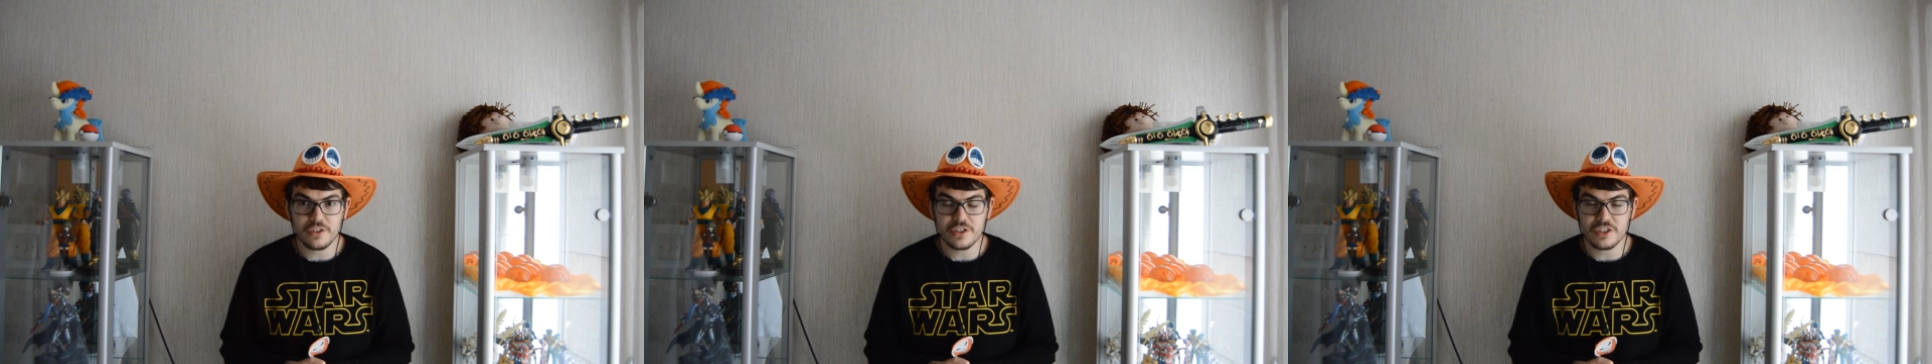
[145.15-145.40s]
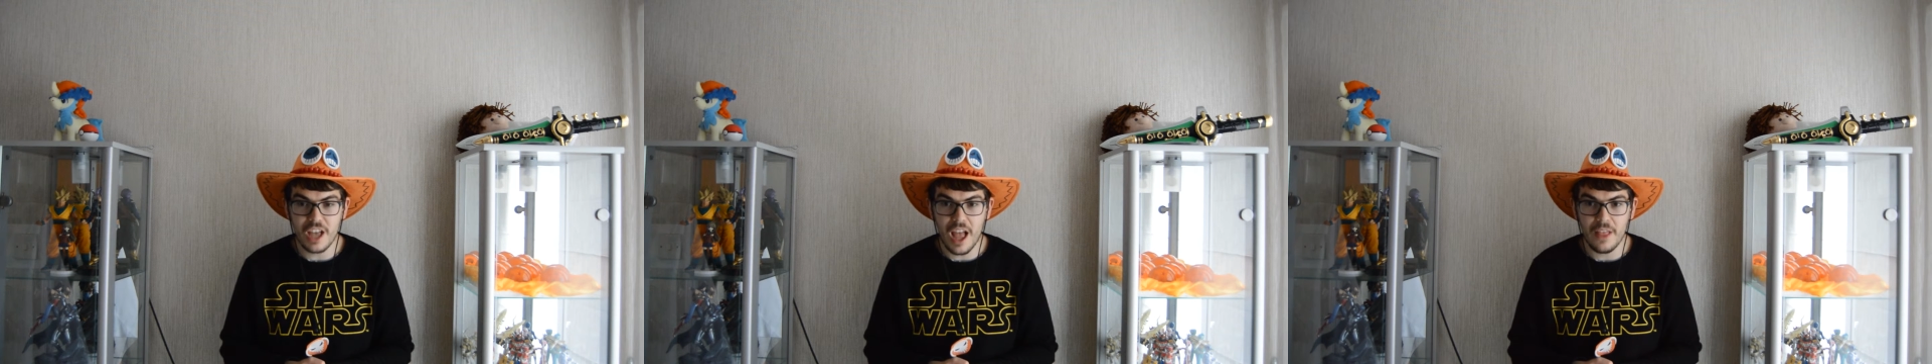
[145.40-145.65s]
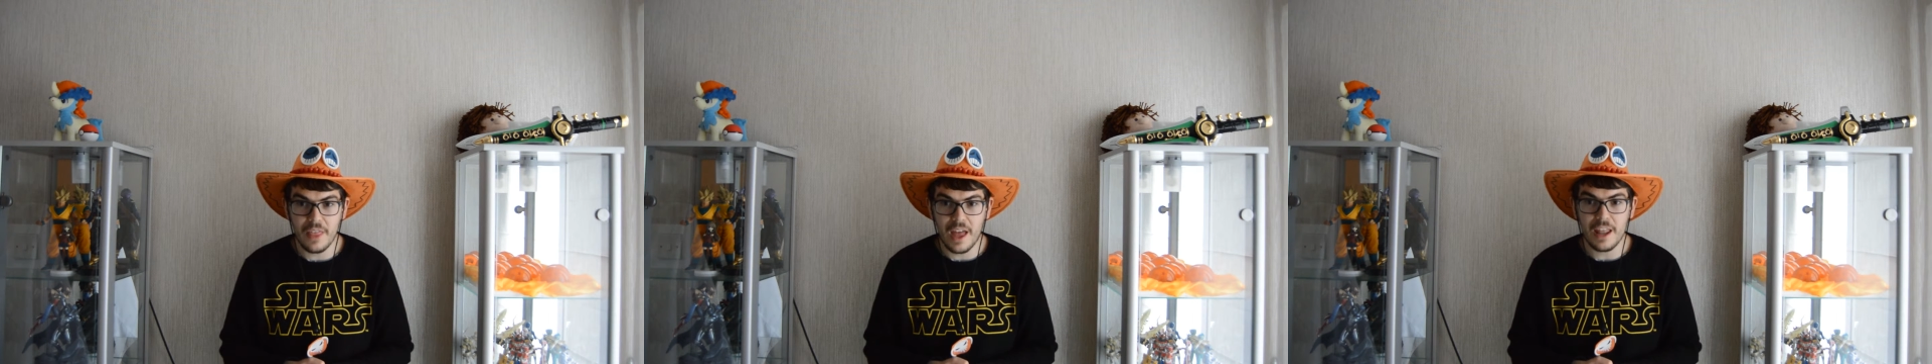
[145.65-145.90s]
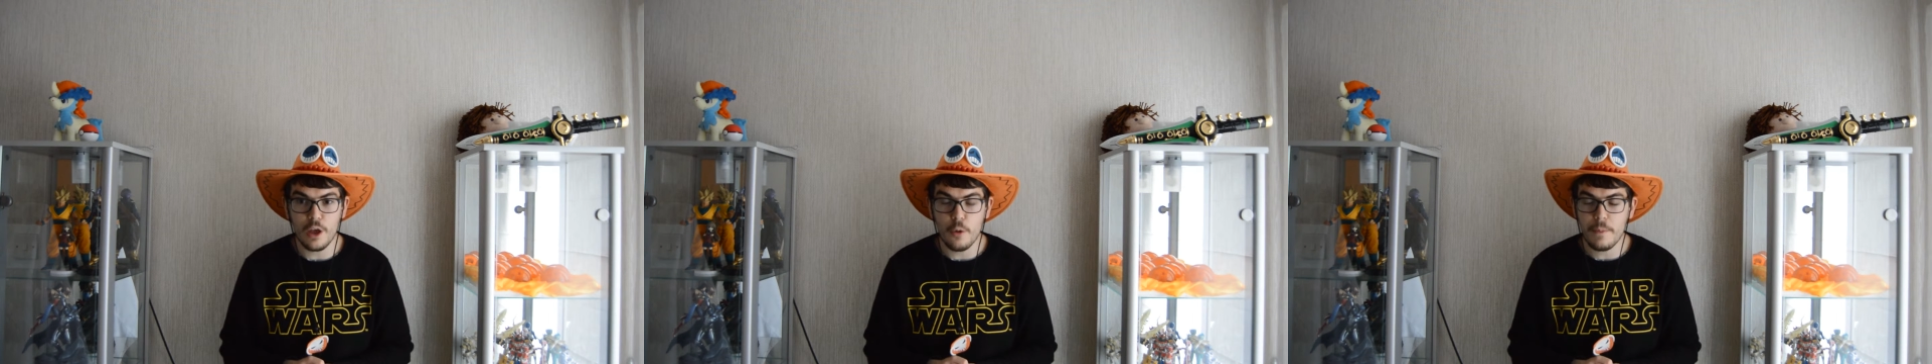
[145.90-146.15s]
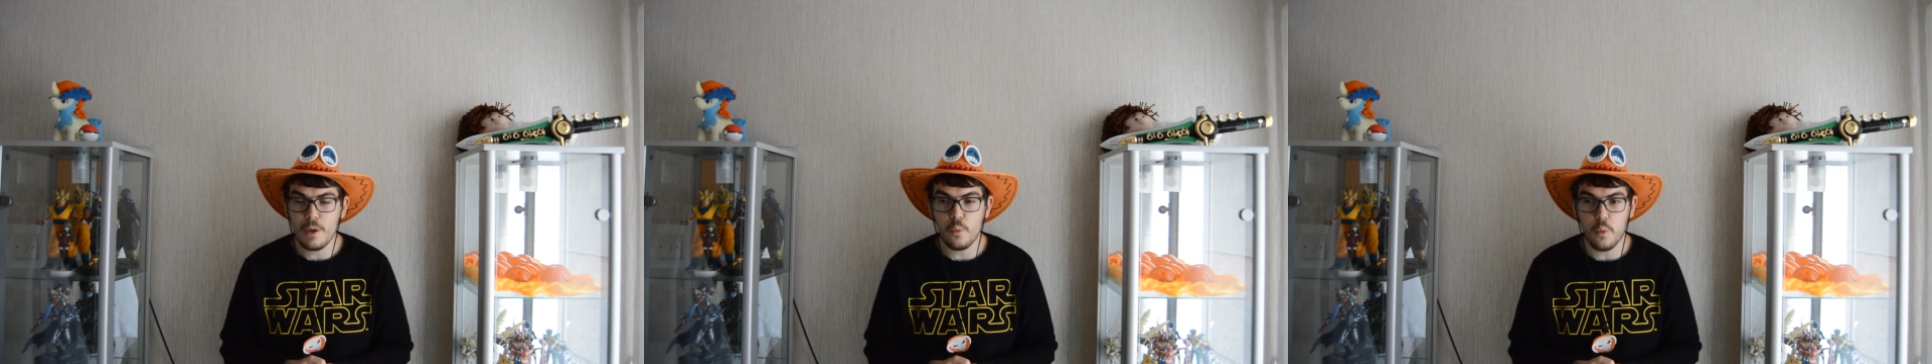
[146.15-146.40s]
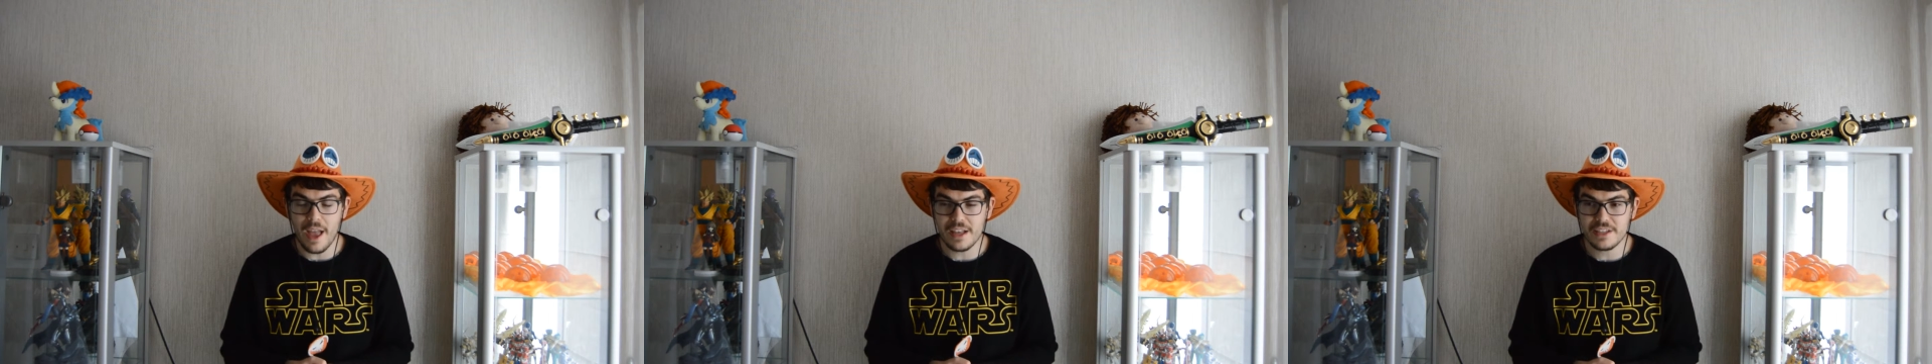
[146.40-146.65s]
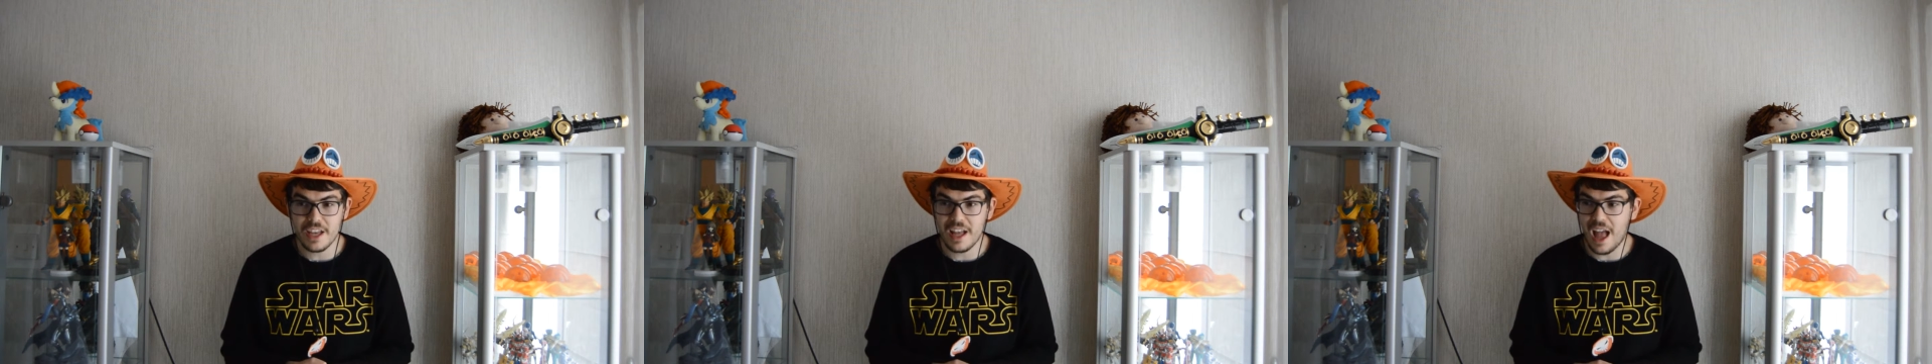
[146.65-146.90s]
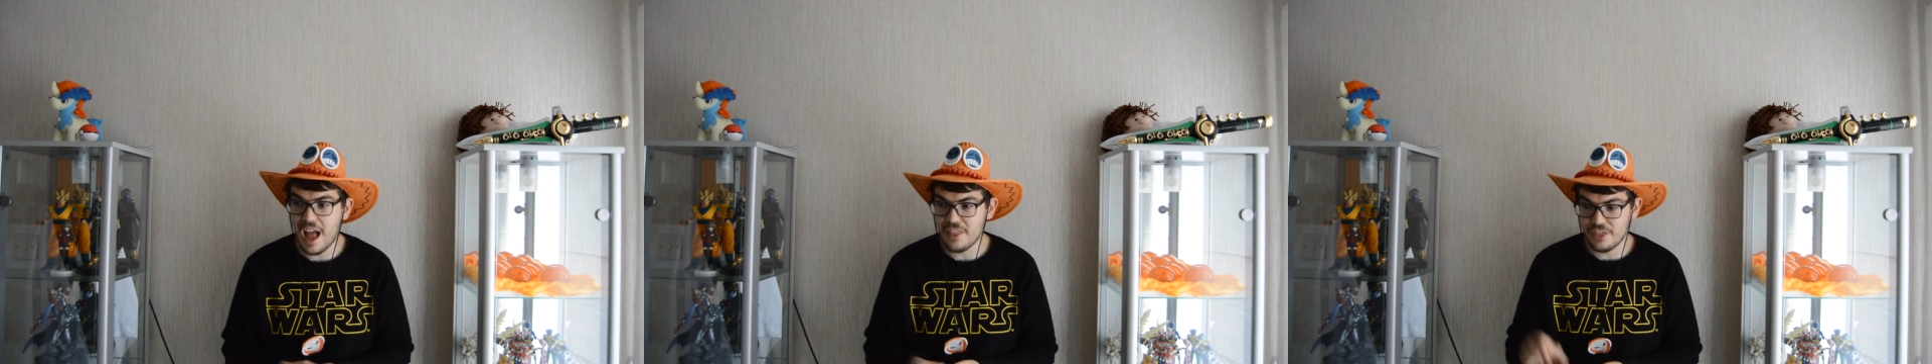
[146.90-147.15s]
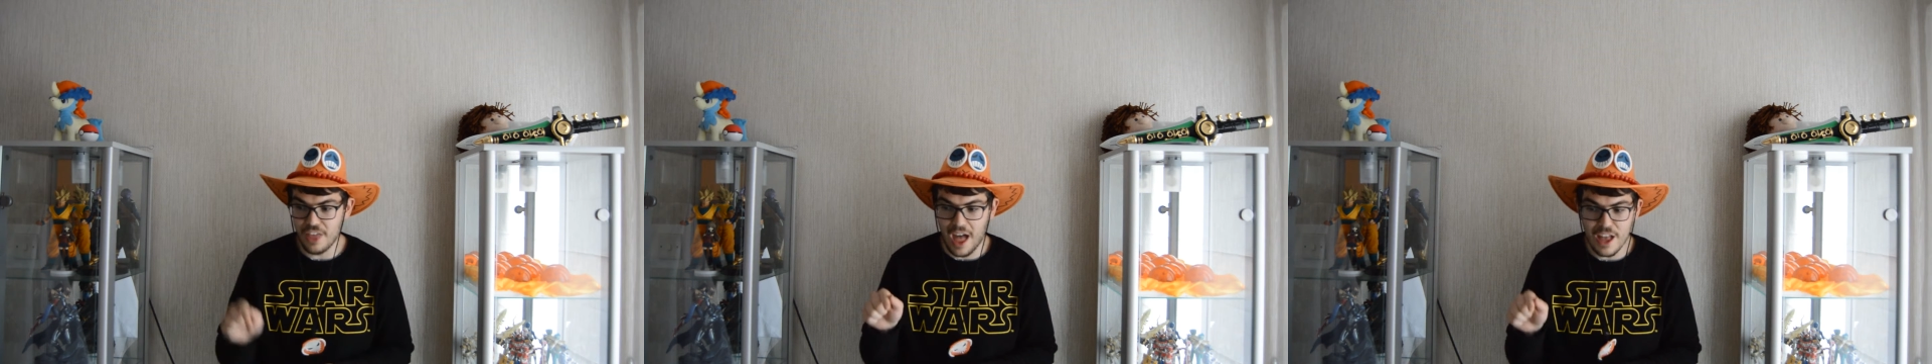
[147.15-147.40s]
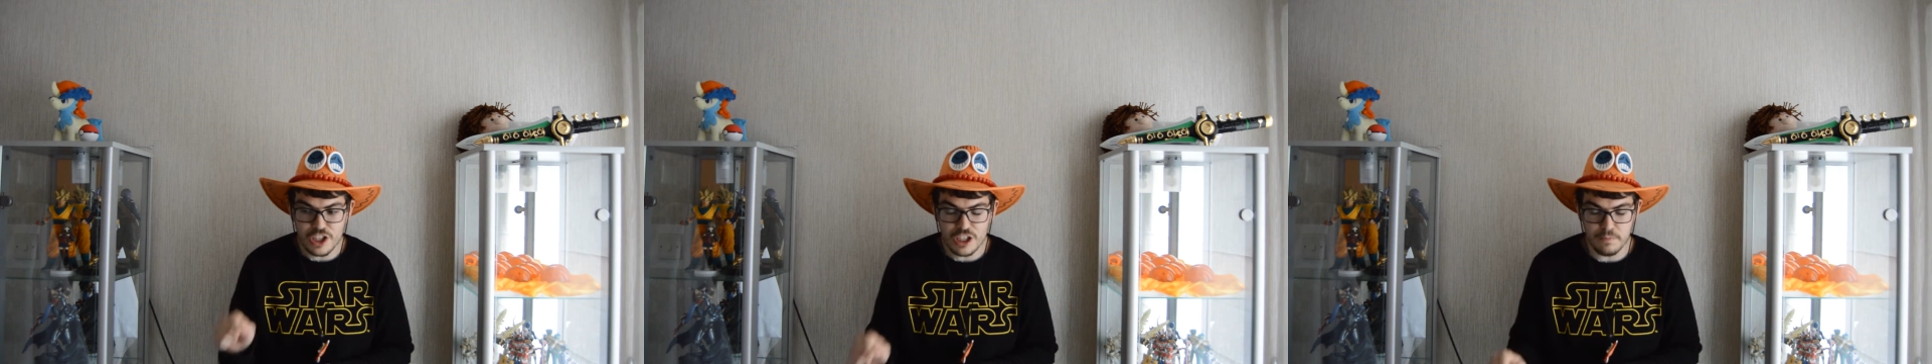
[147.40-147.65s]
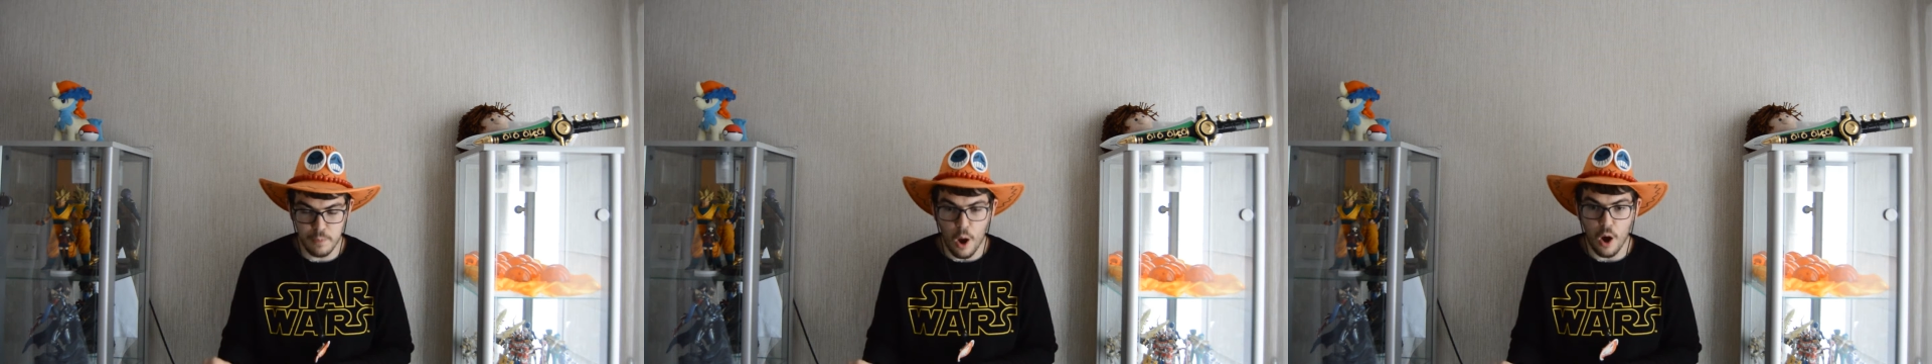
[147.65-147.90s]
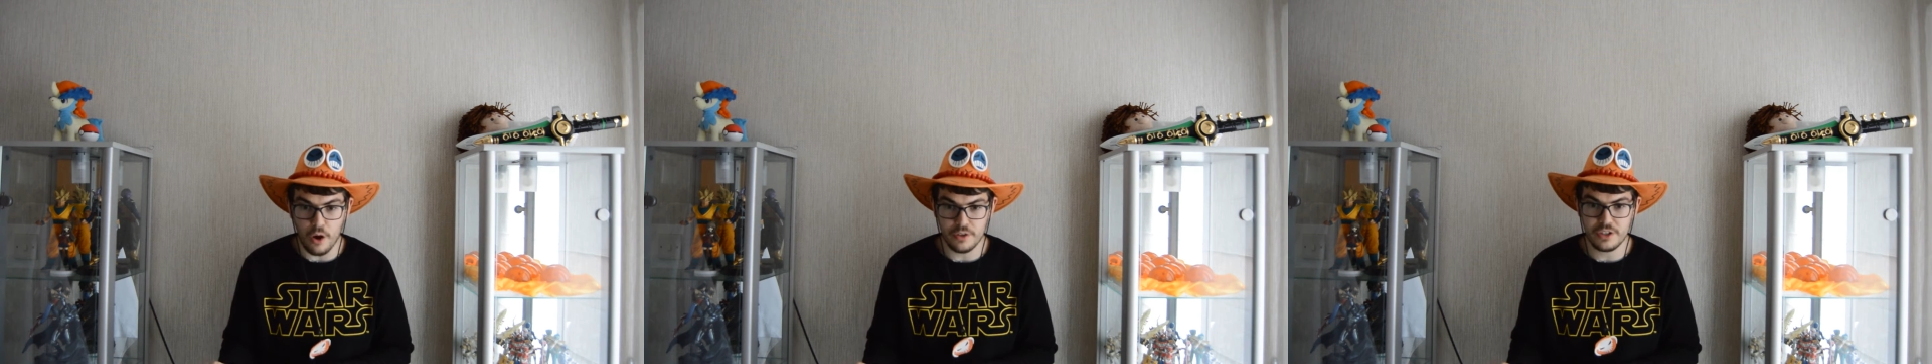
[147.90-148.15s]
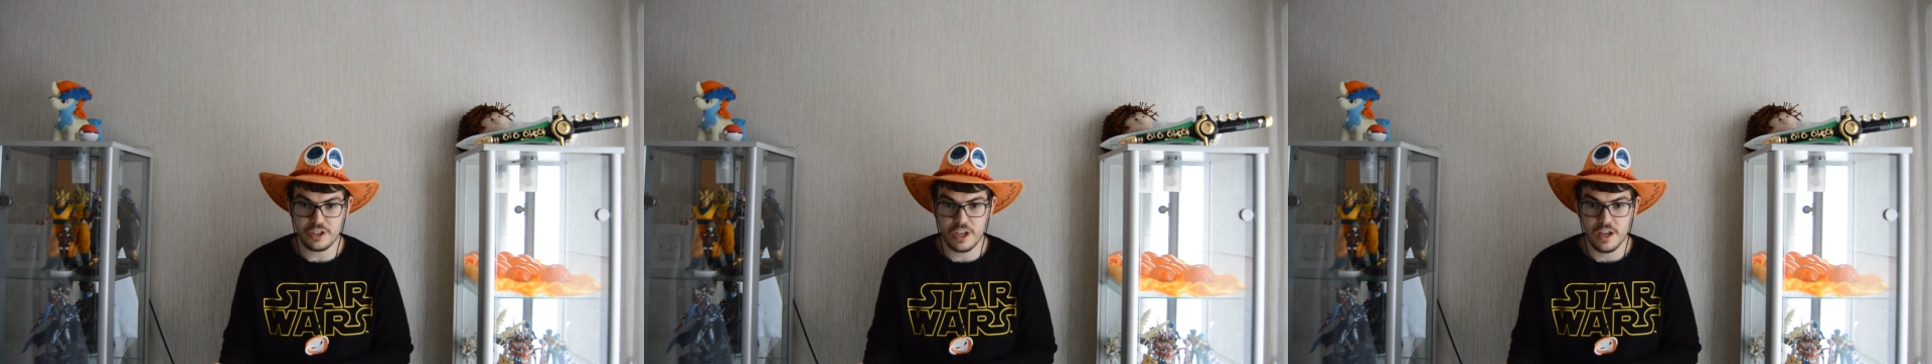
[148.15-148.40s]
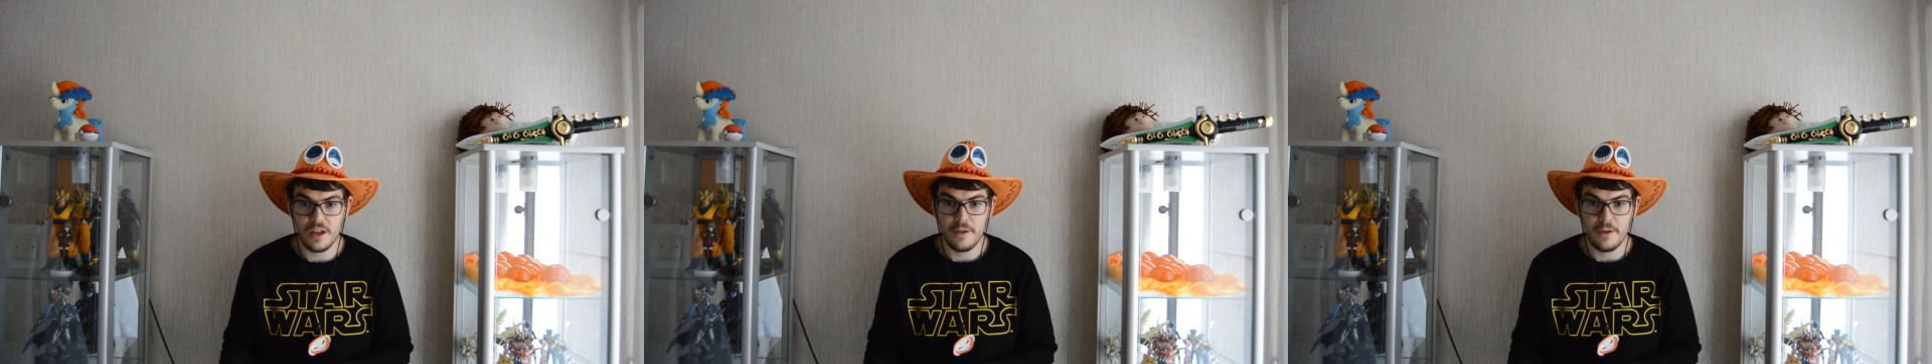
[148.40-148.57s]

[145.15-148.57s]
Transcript: to saying that he'll be waiting at that spot